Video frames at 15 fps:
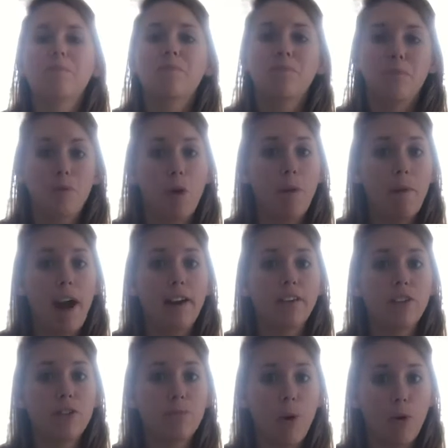You want to
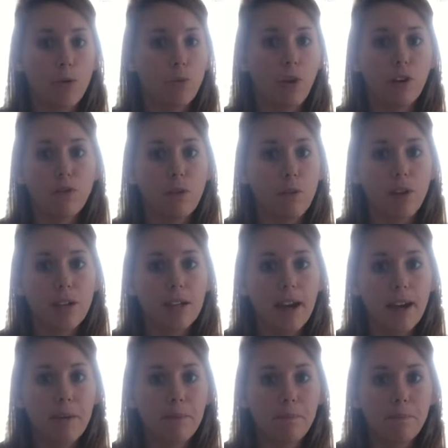practice both words one more
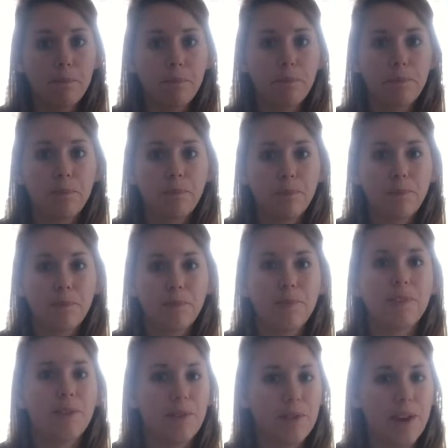time?
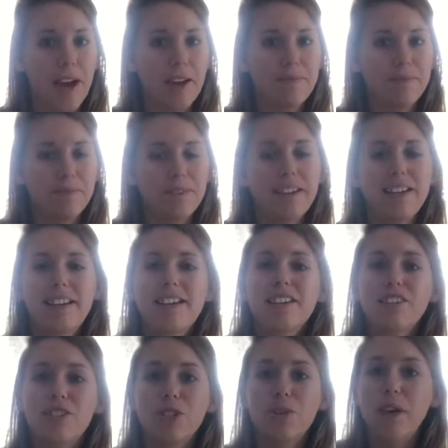Okay.
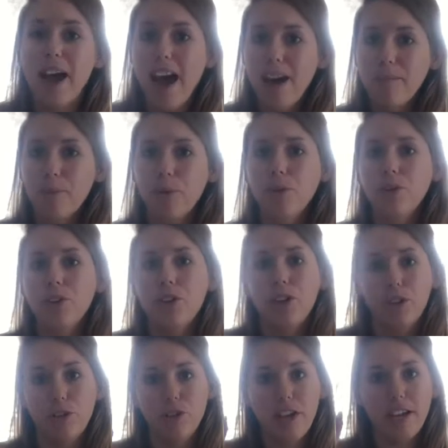To do apple,
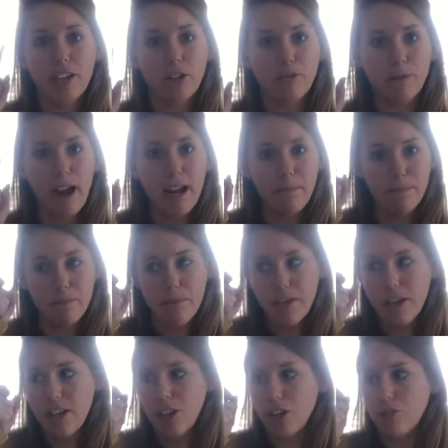you take your right
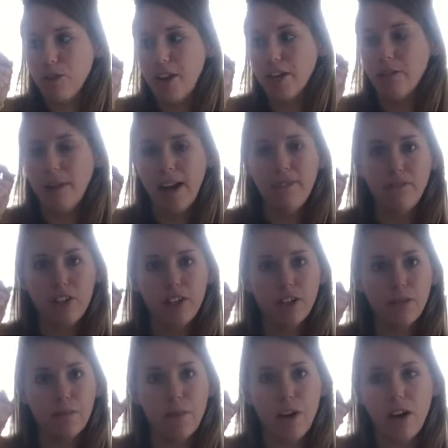finger,
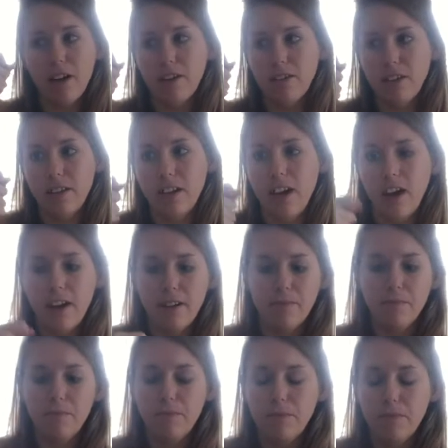
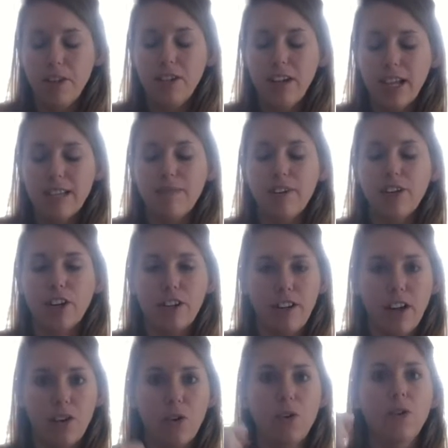index finger
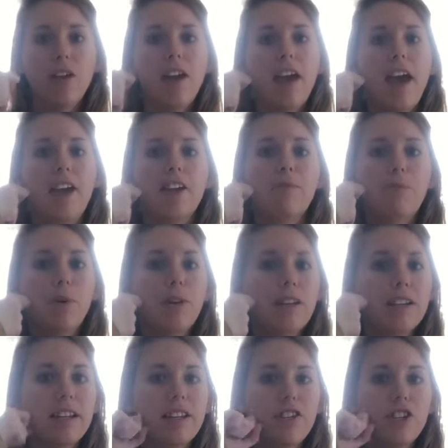knuckle, and you put it
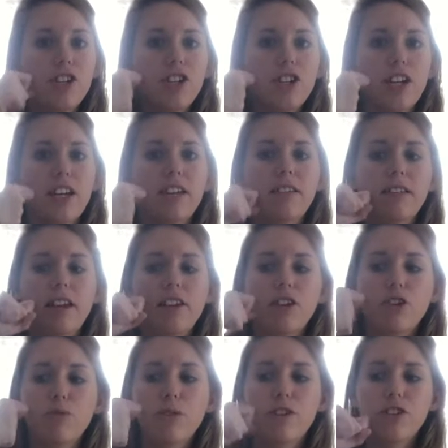against your chin, and you
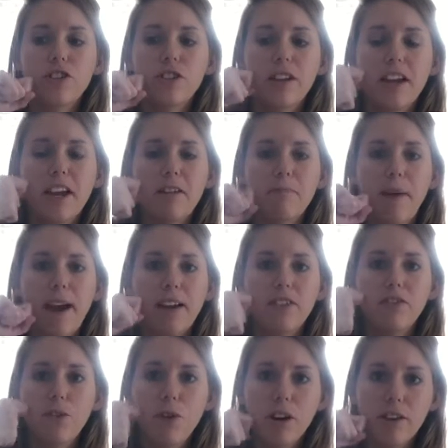twist your hand back and
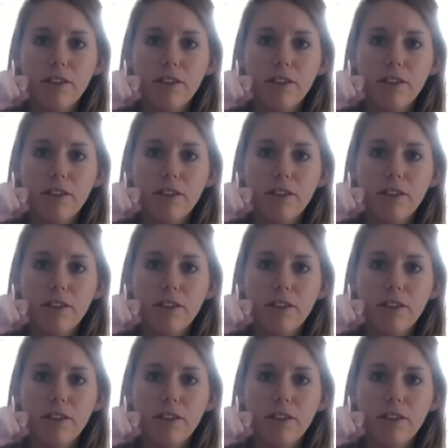forth.